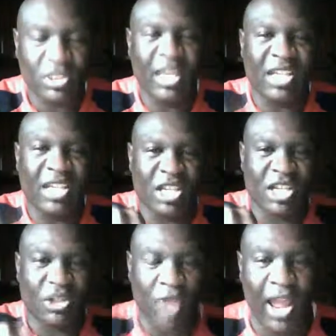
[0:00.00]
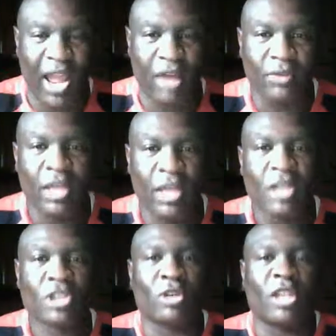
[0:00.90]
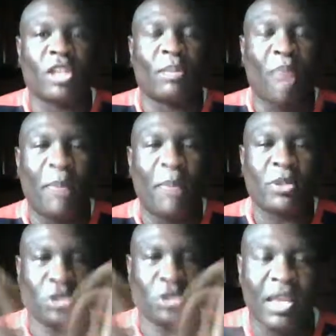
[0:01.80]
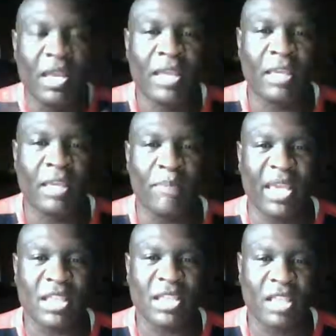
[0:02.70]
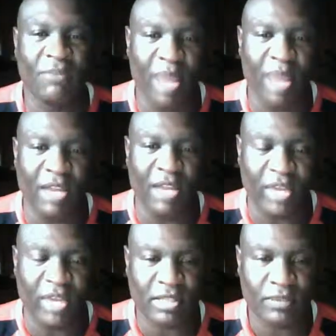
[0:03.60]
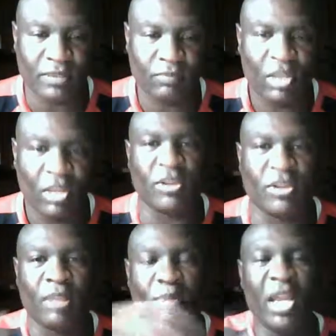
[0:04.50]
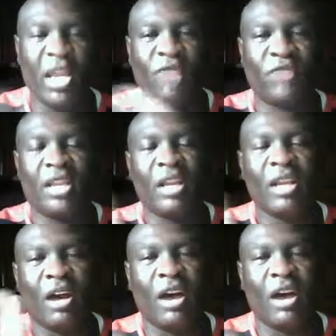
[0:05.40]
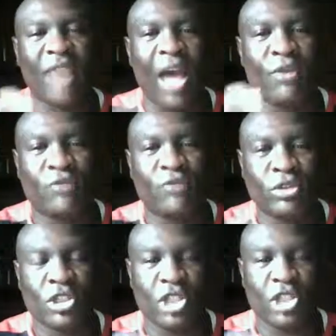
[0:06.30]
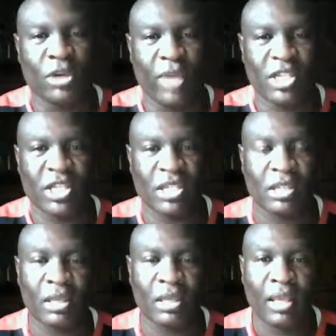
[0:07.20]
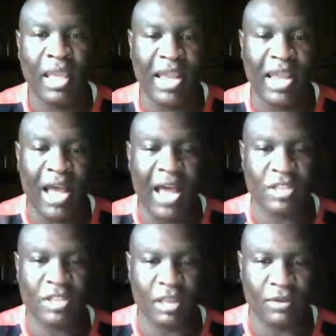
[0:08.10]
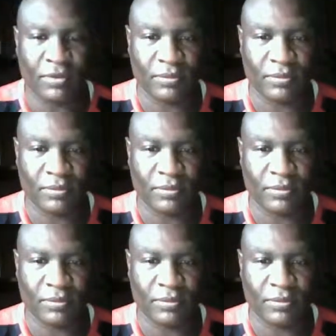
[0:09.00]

into this ground so that the proper tree can make itself manifest for the benefit of our future generations and ourselves.